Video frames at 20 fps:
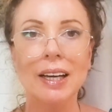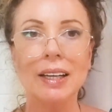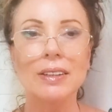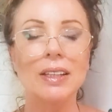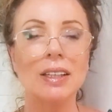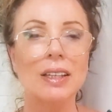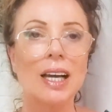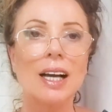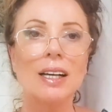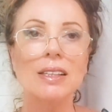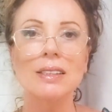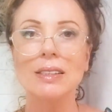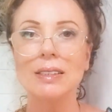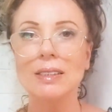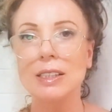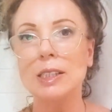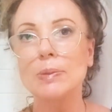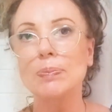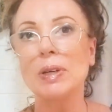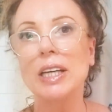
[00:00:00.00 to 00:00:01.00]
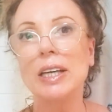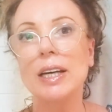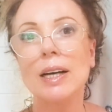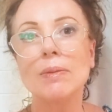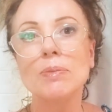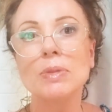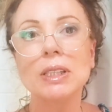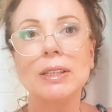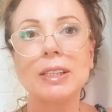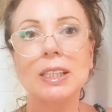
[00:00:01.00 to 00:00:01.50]
the narcissist
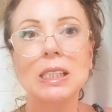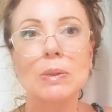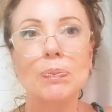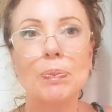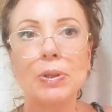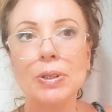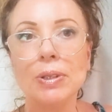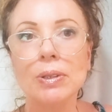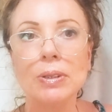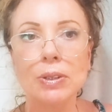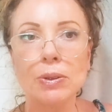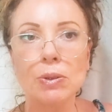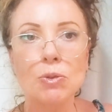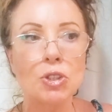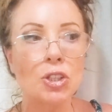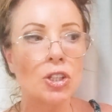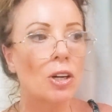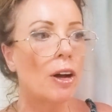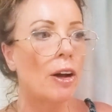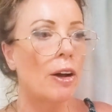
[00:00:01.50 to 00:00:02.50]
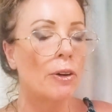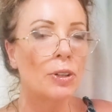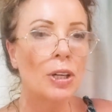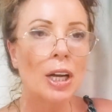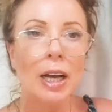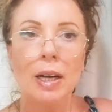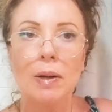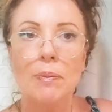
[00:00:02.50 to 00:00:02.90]
becomes like a spoiled little child,